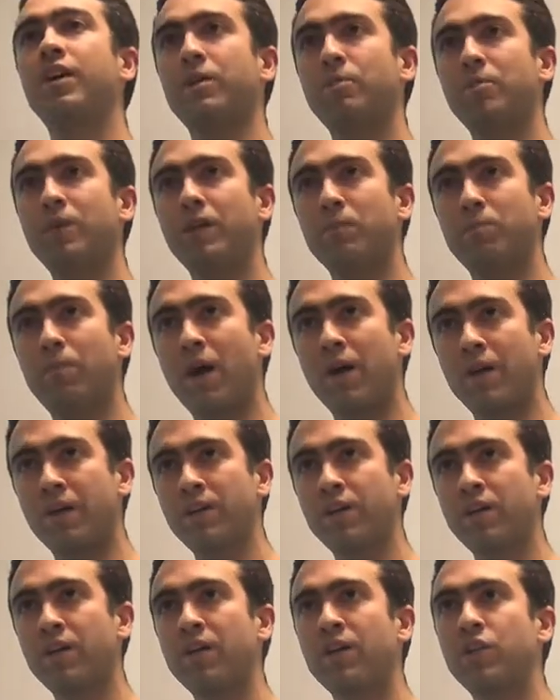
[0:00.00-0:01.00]
and made
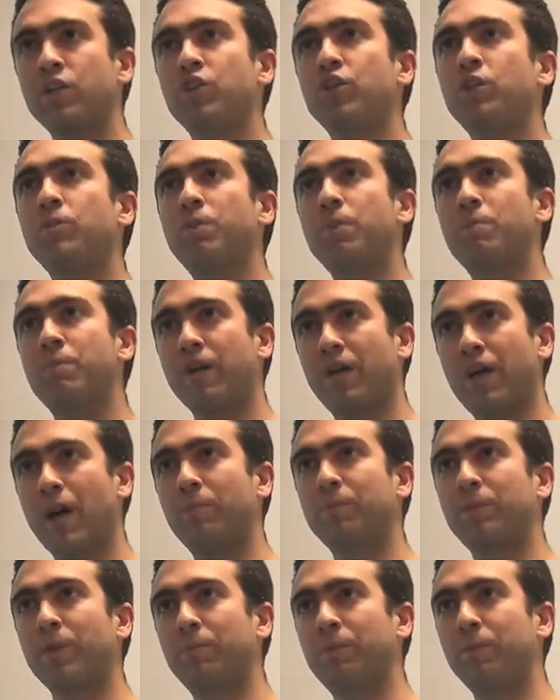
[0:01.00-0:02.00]
by GDP per
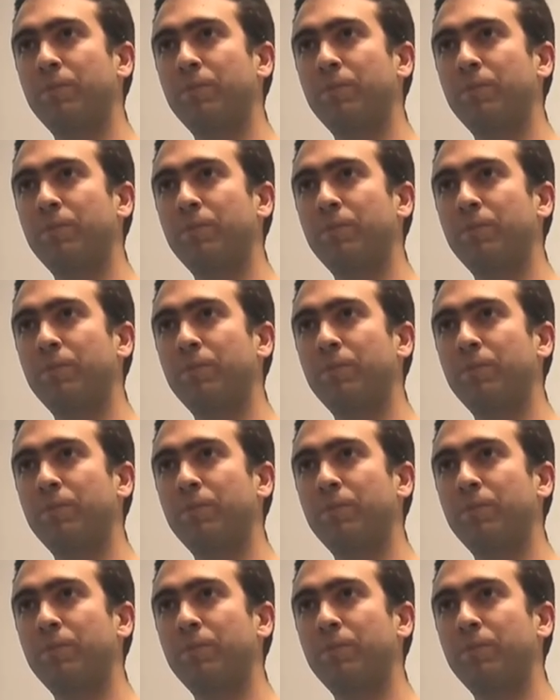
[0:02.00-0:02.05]
capita